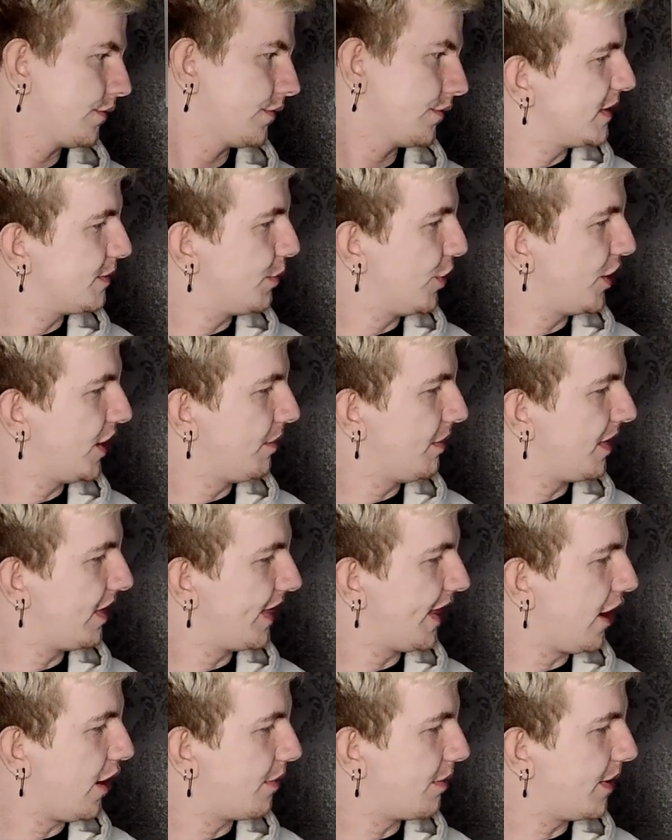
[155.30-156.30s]
Miss put him in
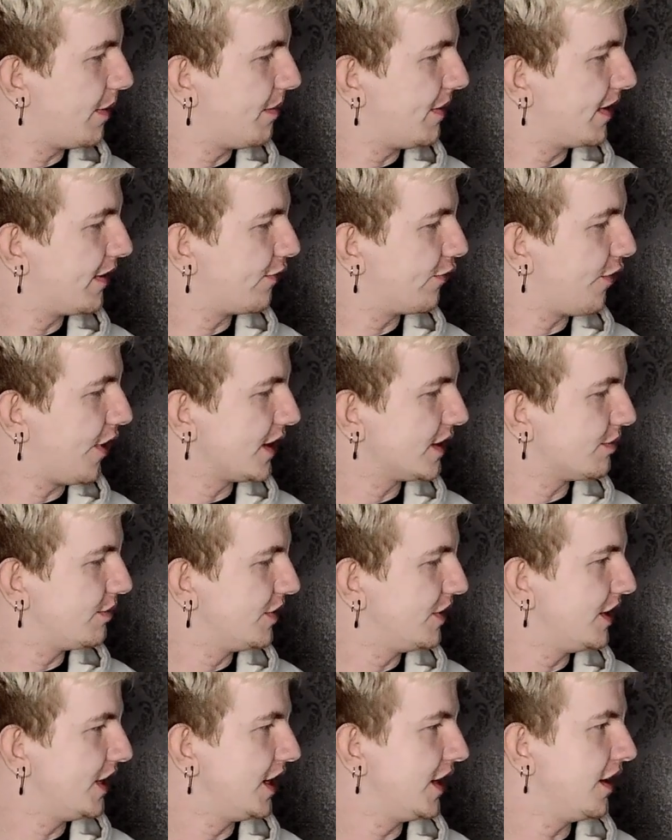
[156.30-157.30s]
therapy, Miss
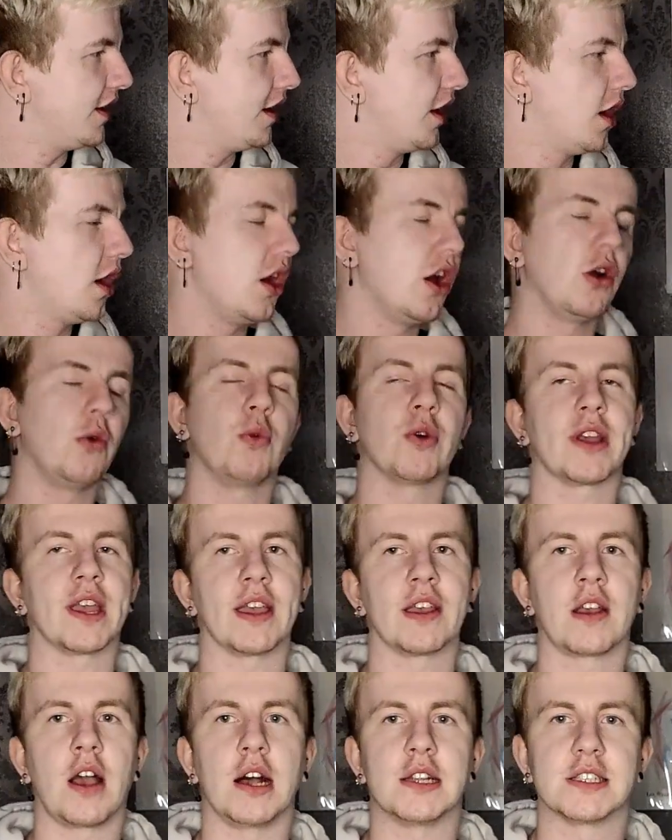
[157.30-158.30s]
freshman year. We're
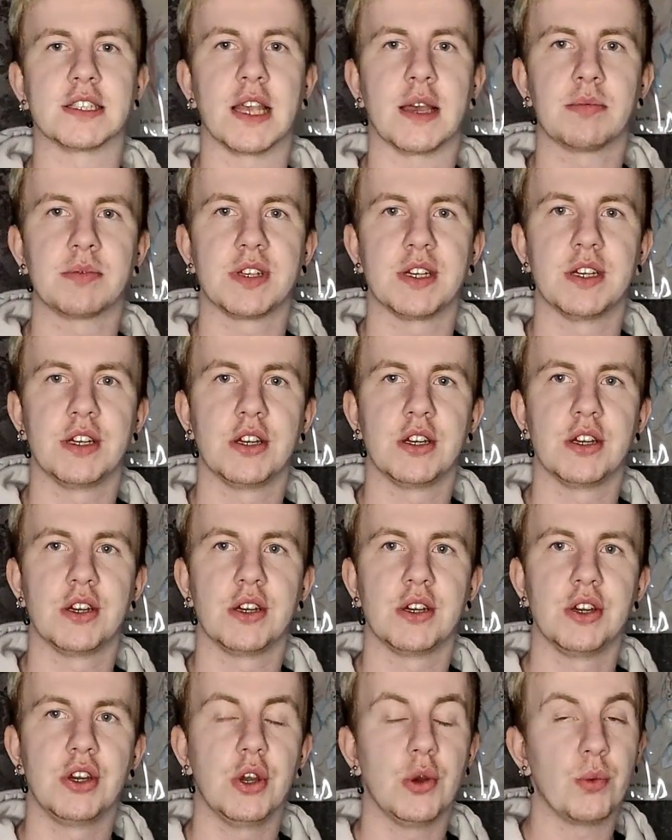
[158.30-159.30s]
getting concept.
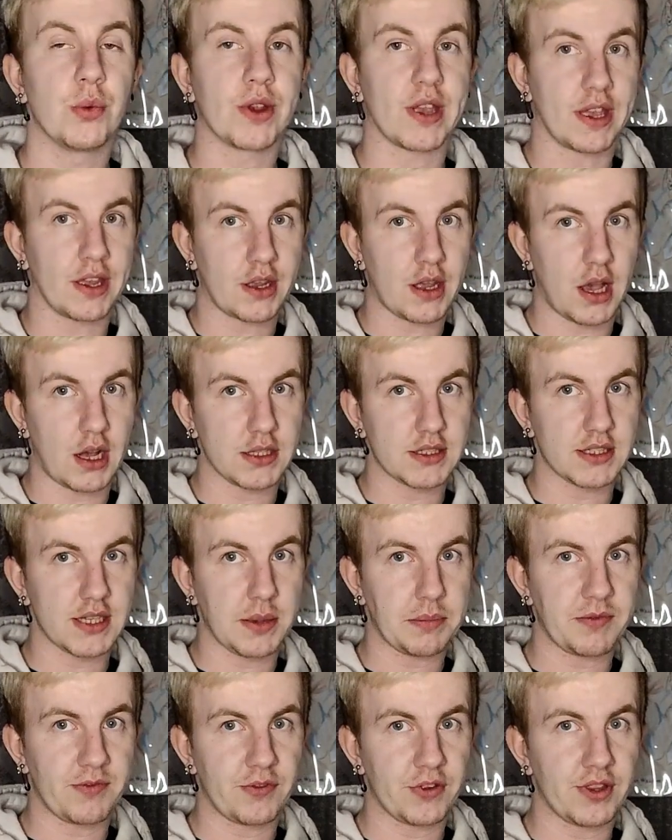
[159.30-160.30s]
We're getting
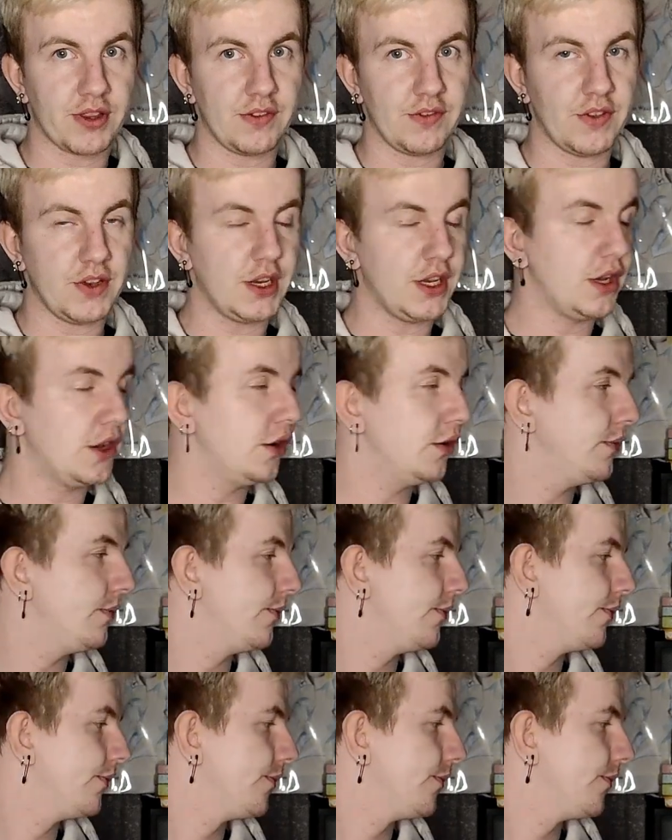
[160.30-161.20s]
concept for this video.